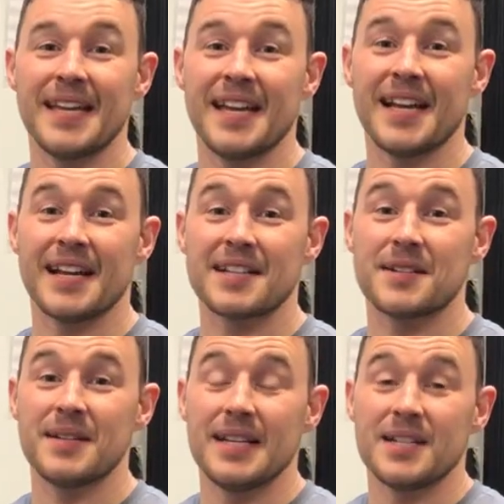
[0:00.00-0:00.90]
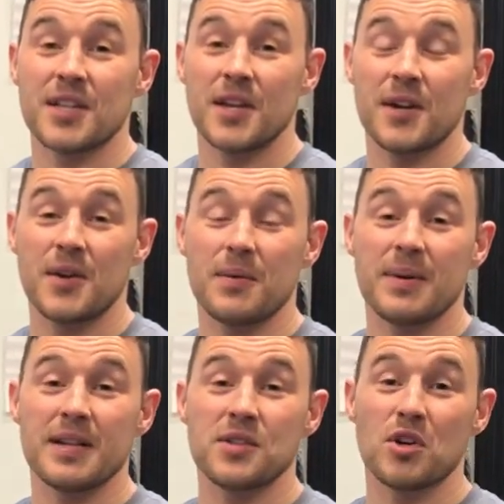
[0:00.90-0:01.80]
Hey guys, so we're
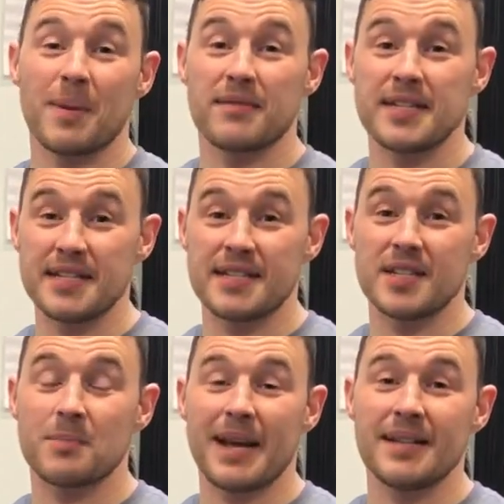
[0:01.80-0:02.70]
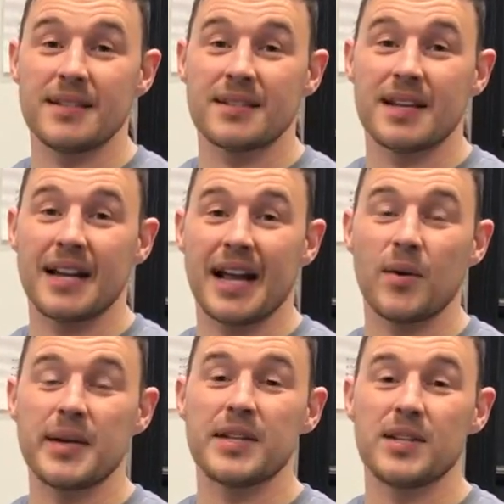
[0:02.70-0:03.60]
going to talk about resistance bands and how
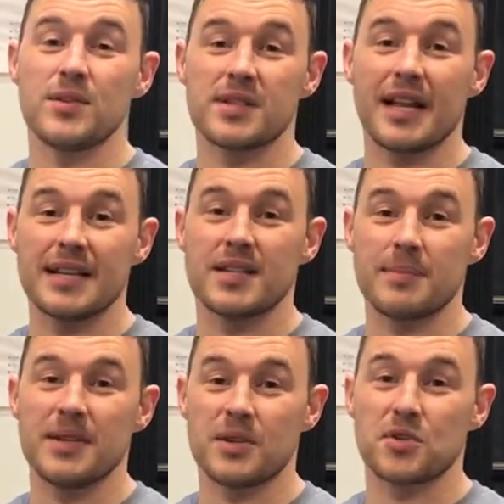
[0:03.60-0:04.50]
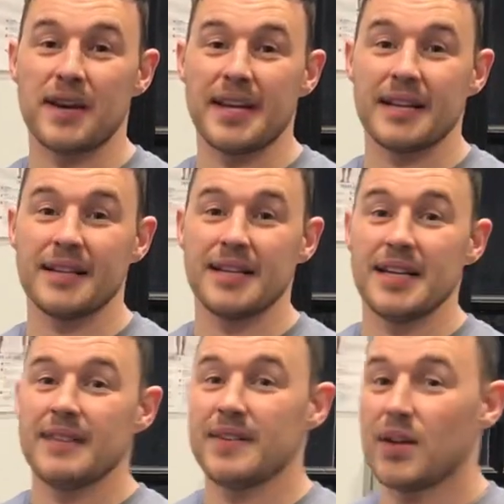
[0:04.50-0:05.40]
we can utilize them in your training.
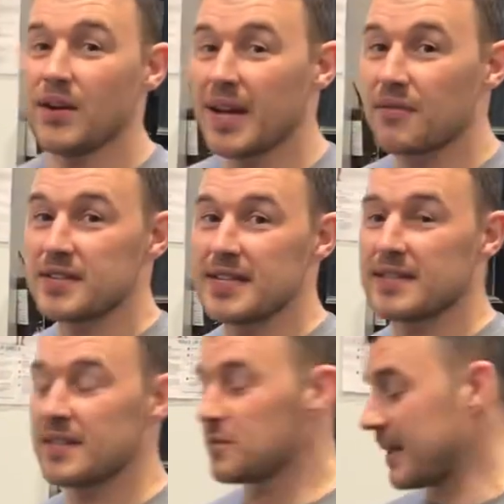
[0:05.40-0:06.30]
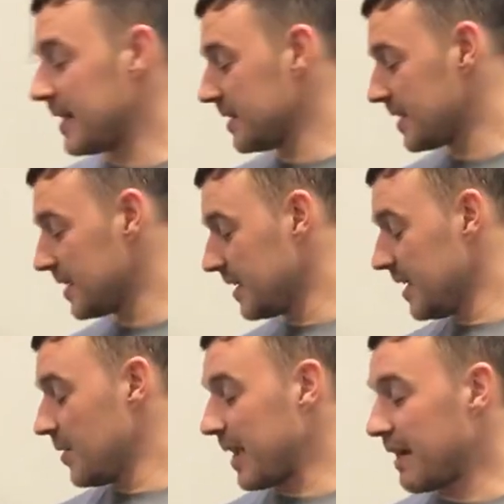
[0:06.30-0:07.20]
If you don't have resistance bands,
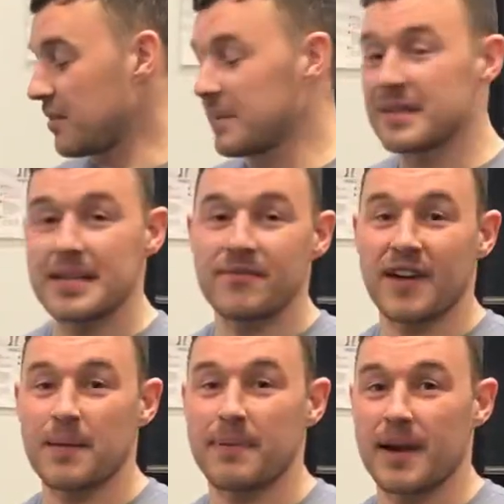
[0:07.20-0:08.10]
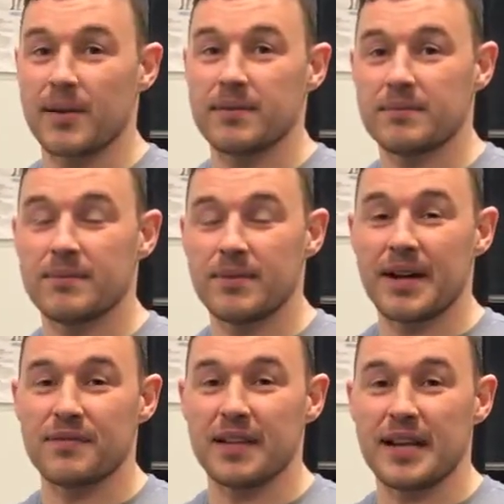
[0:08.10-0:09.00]
we have them at Team Firepower. We
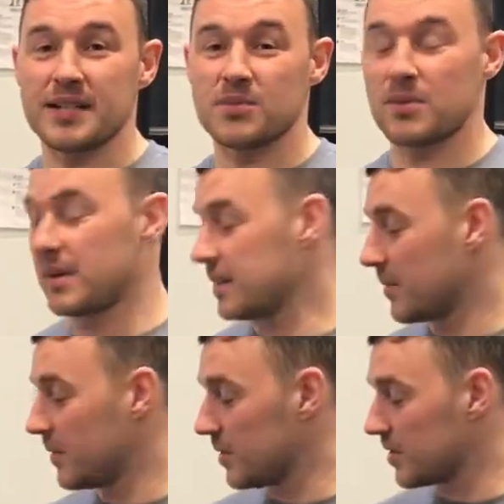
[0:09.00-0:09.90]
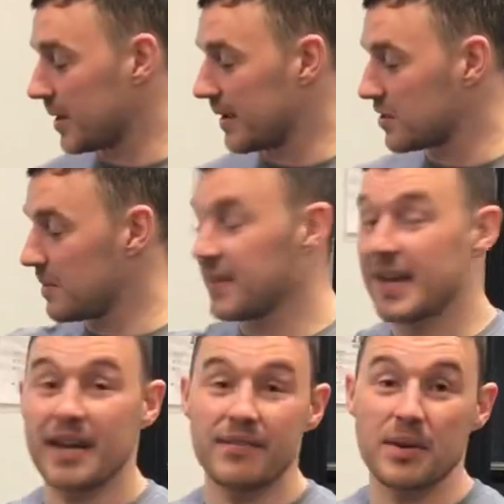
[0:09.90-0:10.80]
have the lighter ones and we also have some of the
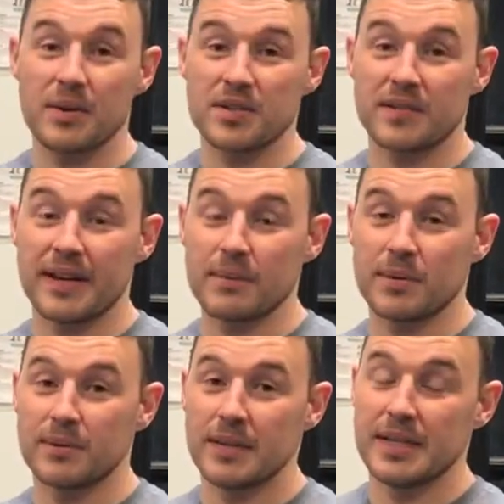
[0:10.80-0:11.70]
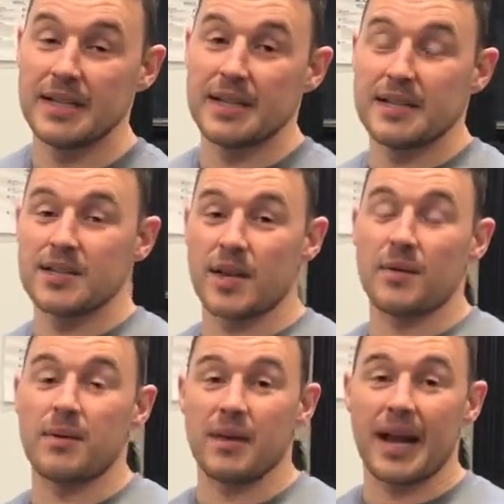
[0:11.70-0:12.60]
heavier ones available. So
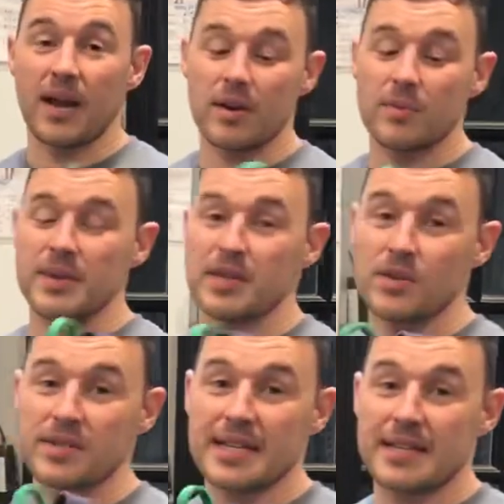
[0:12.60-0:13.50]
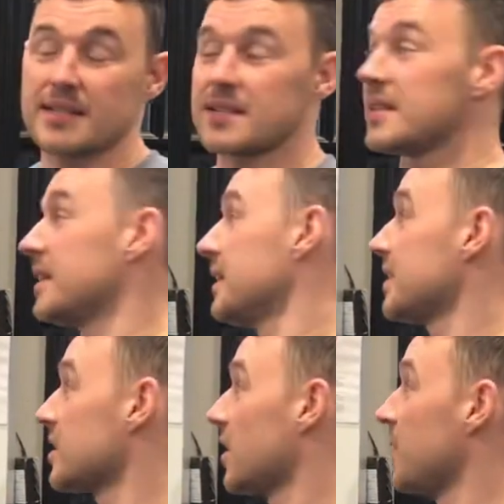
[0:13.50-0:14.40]
how can we use these?
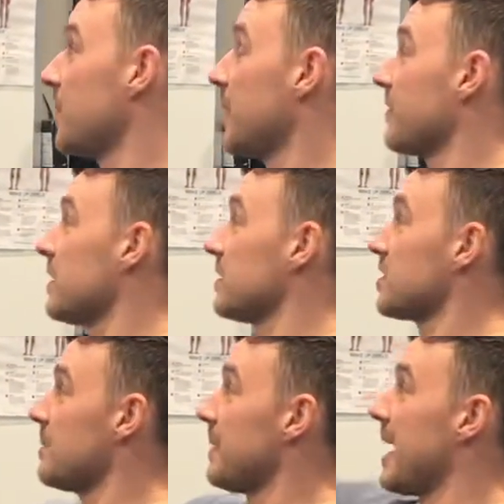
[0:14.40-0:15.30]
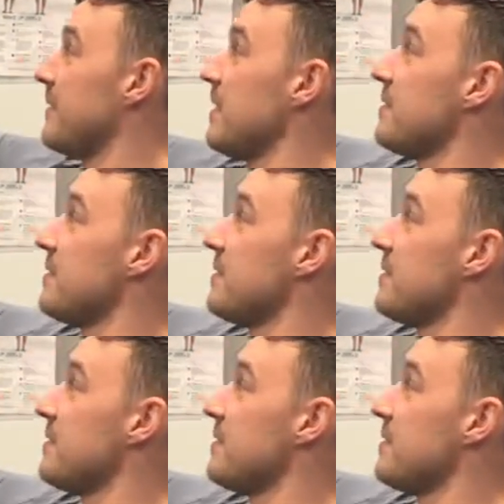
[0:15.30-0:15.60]
So I've got some heavy